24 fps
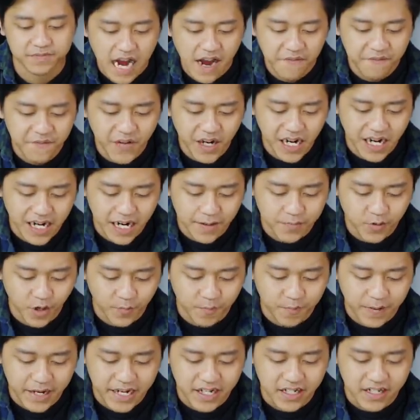I feel like I'm
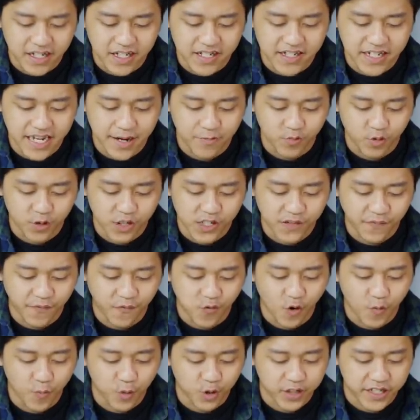not playing this game to its
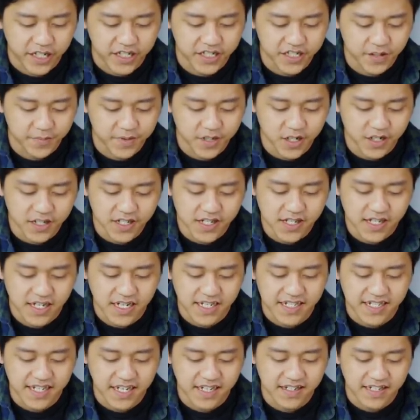full potential because
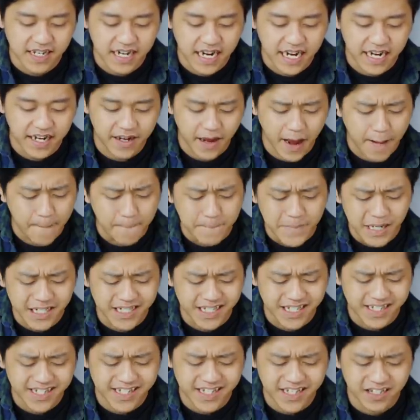it says that I, I
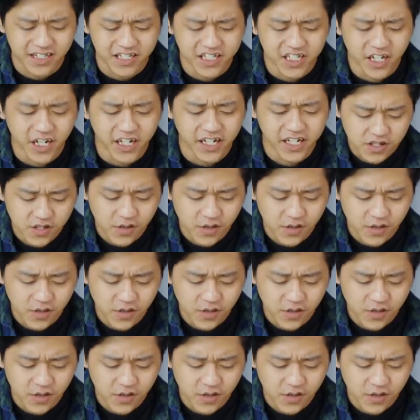missed the skill shot.